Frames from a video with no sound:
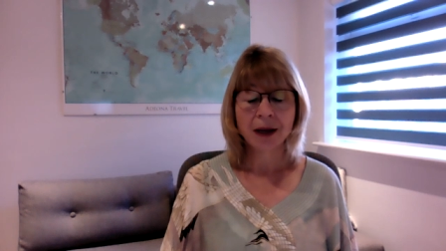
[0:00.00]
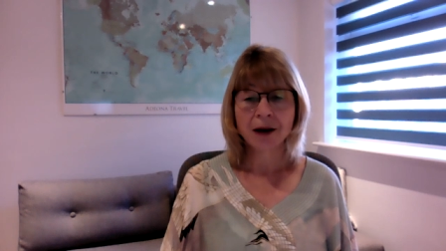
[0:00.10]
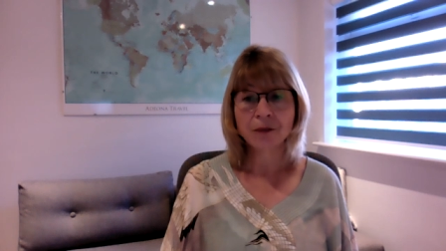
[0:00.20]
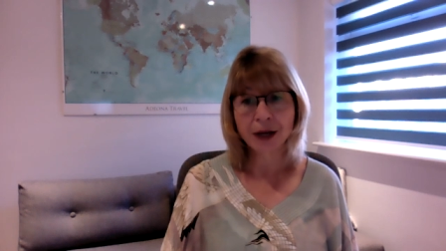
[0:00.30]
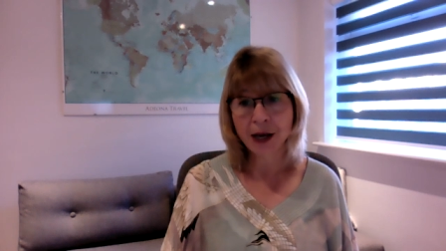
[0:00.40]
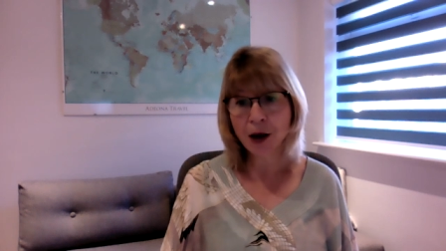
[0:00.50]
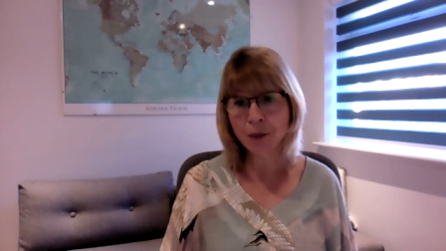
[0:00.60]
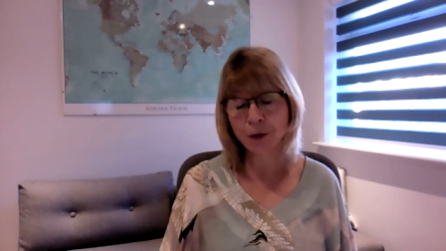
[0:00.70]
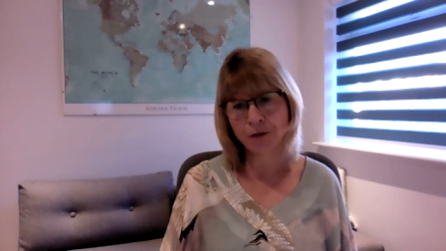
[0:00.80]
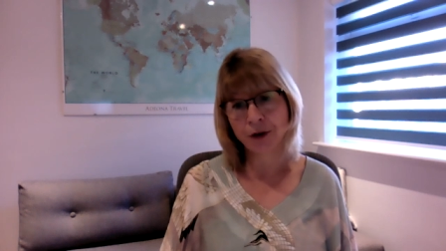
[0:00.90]
I really
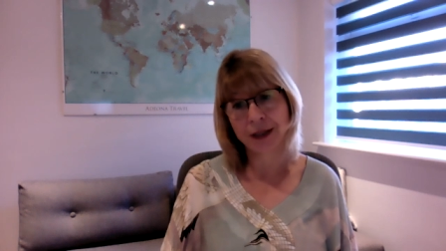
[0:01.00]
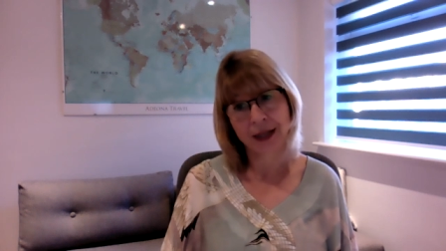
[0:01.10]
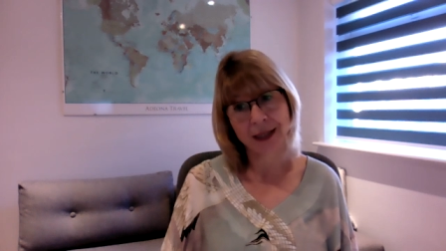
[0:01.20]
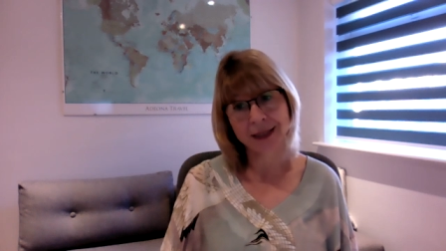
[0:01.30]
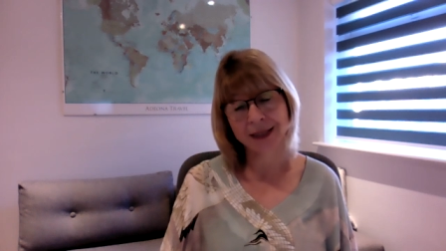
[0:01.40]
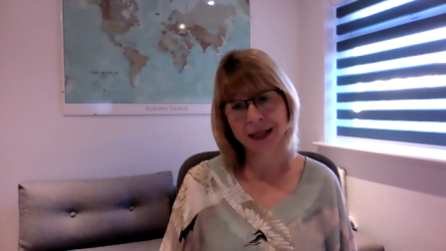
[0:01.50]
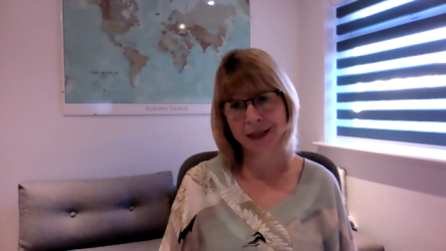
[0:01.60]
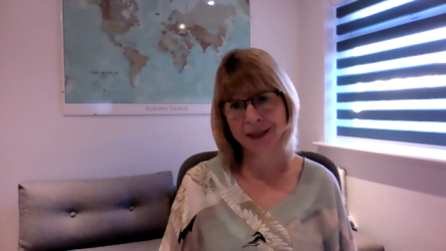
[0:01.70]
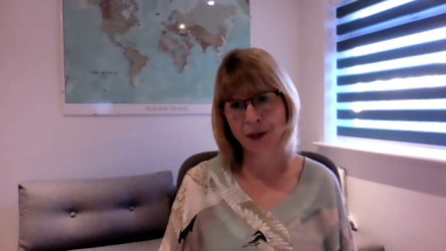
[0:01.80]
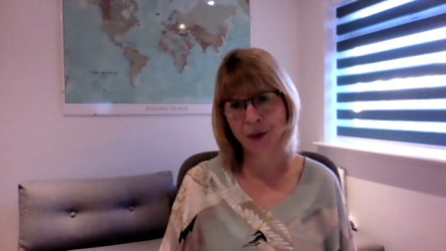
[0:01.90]
hope you find the
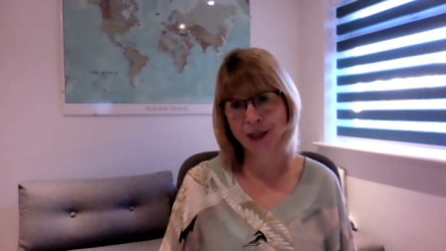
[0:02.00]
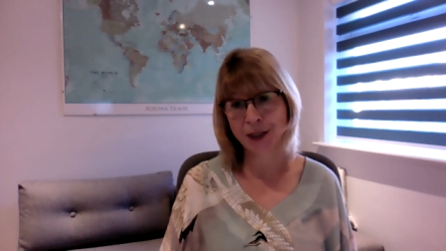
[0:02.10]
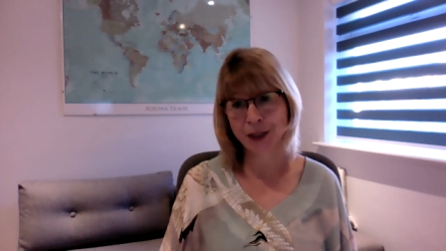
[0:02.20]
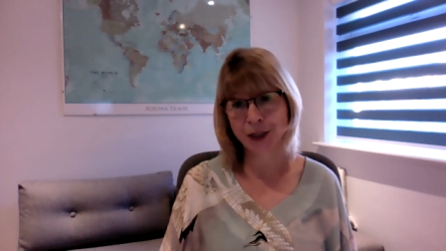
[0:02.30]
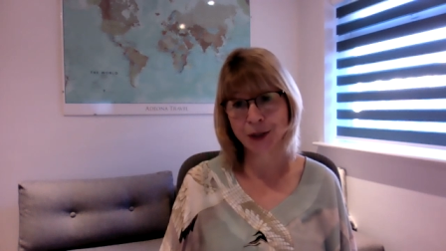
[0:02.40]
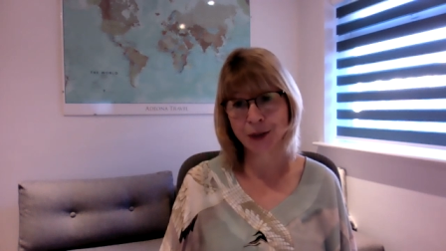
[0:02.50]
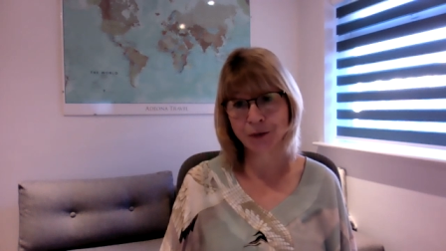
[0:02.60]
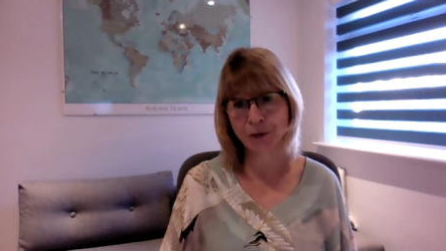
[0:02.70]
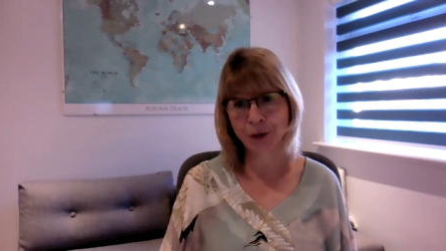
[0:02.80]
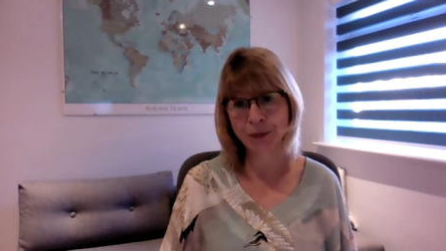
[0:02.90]
exercise and questions
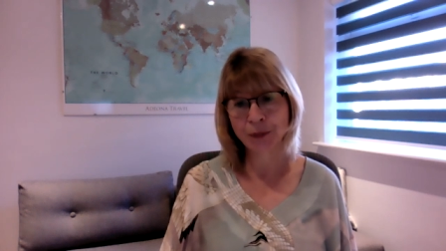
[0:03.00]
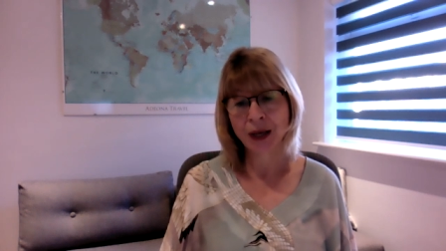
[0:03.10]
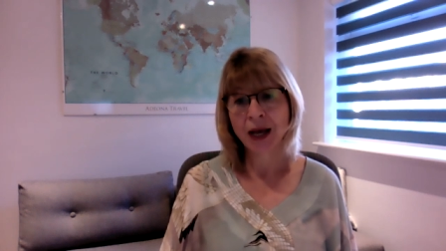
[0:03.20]
useful,